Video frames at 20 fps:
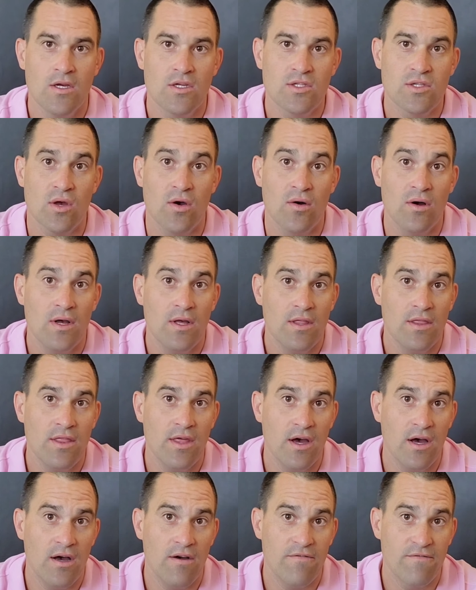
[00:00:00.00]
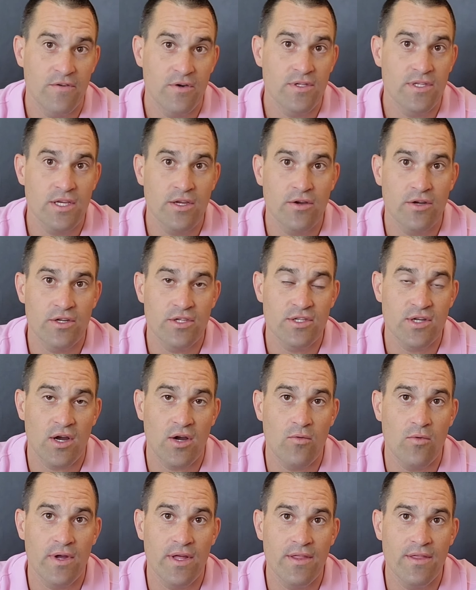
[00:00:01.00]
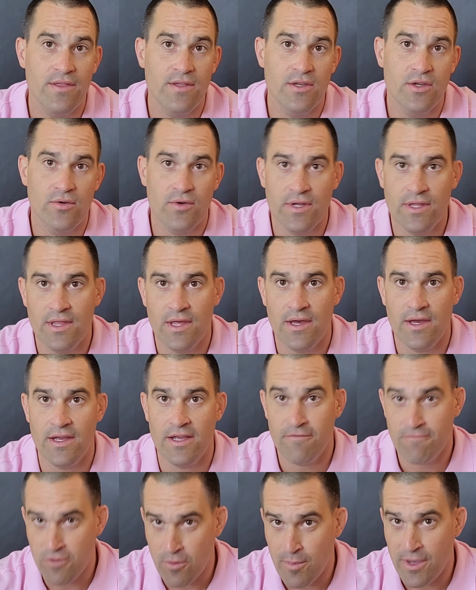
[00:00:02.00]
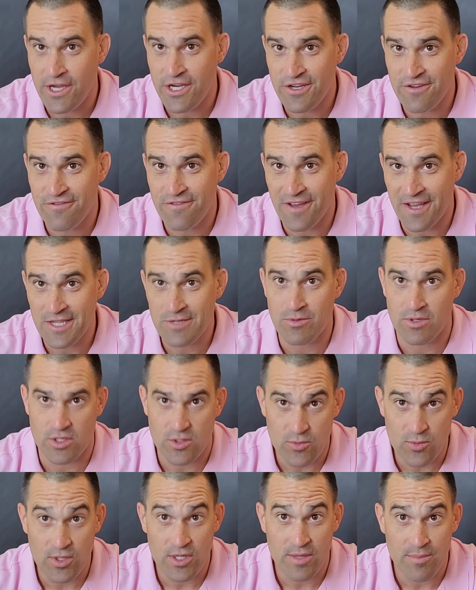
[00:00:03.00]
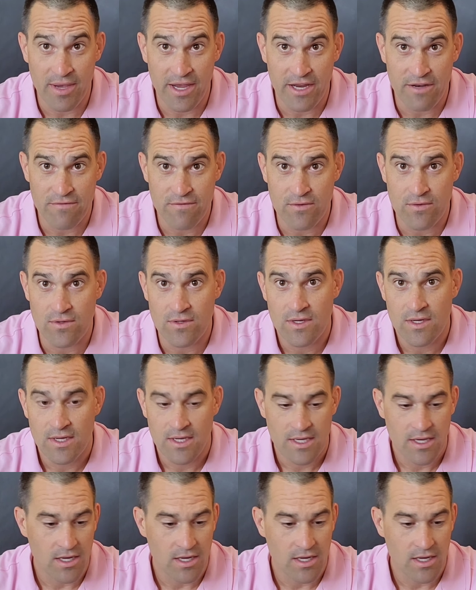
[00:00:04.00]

So the first thing you're gonna start with during the inflammation phase when it's really painful,